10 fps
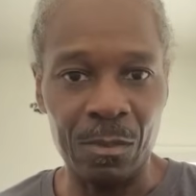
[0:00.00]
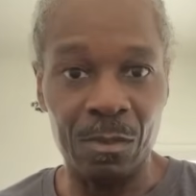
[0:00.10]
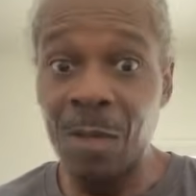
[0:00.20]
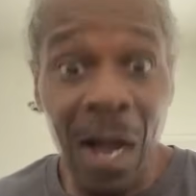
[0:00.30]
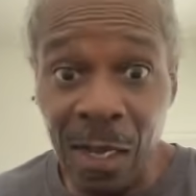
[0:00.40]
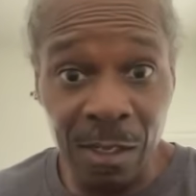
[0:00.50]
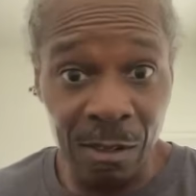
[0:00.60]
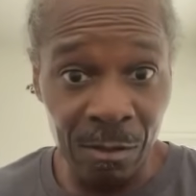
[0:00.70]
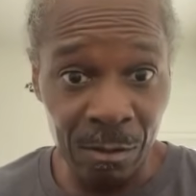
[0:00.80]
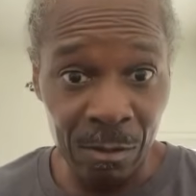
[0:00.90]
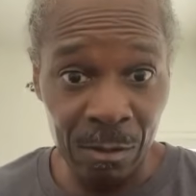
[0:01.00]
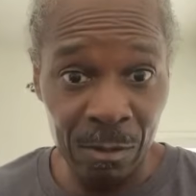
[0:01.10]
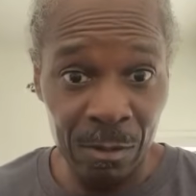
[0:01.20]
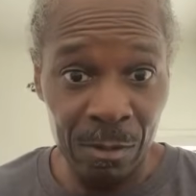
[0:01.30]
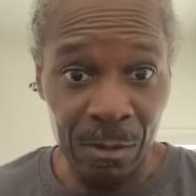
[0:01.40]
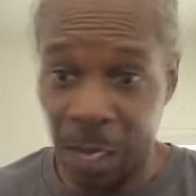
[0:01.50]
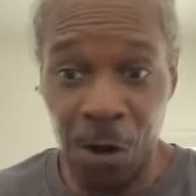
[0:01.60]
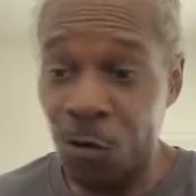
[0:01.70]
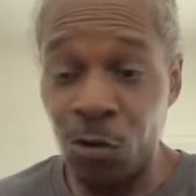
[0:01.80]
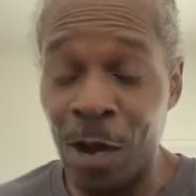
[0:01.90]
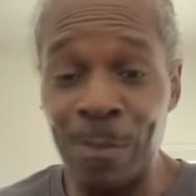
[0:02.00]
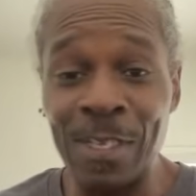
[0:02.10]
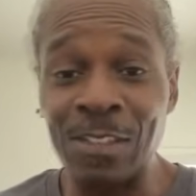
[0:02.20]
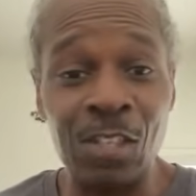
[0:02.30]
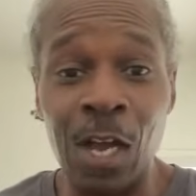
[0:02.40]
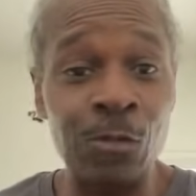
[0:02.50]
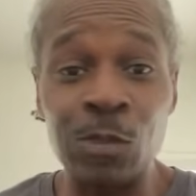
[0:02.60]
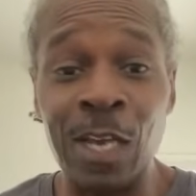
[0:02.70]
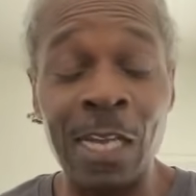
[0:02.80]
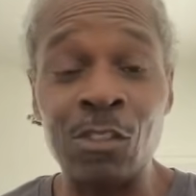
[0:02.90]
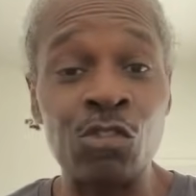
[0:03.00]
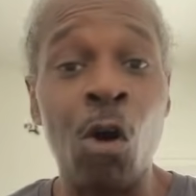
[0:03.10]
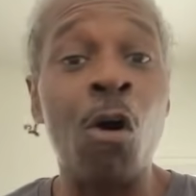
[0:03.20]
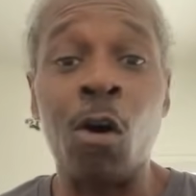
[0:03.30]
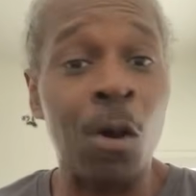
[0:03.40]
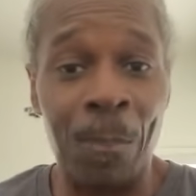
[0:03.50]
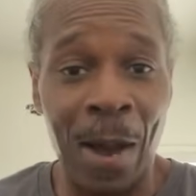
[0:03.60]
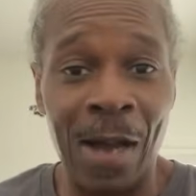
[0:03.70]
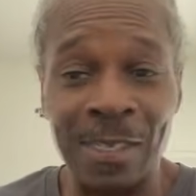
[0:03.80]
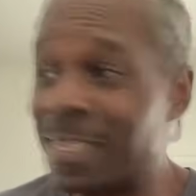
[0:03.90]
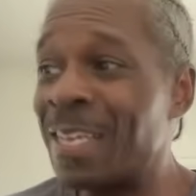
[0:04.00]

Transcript: None. I don't know how many times we got to talk about it,